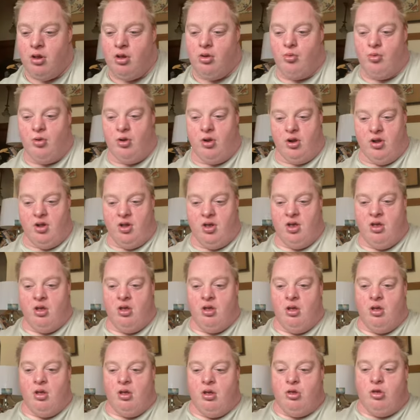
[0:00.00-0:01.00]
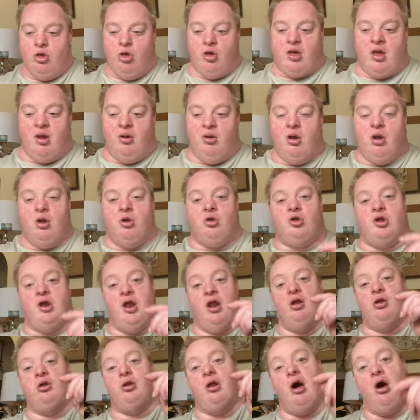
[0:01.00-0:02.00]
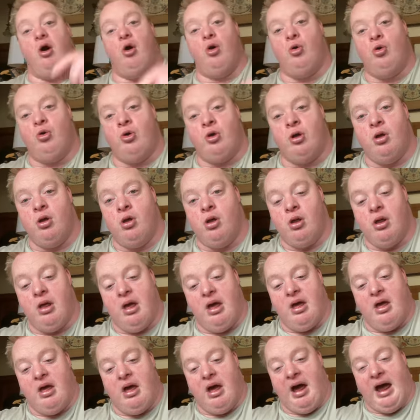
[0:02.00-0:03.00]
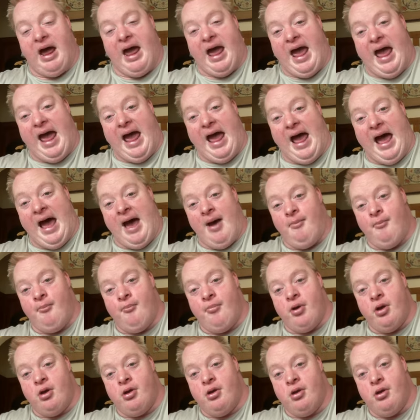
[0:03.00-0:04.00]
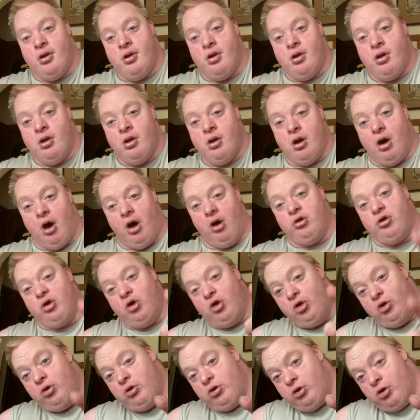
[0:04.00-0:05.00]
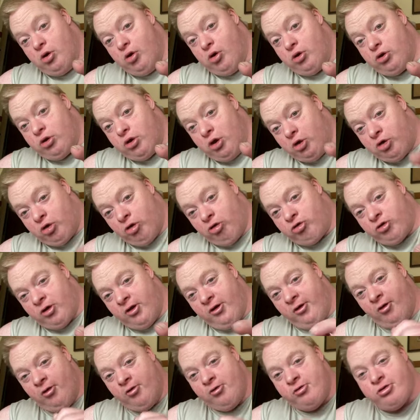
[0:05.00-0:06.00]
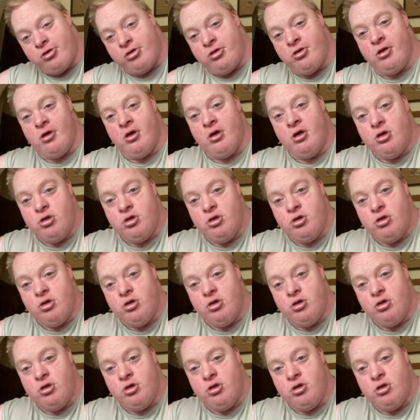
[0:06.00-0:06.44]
Really? You can download an app on your YouTube channels.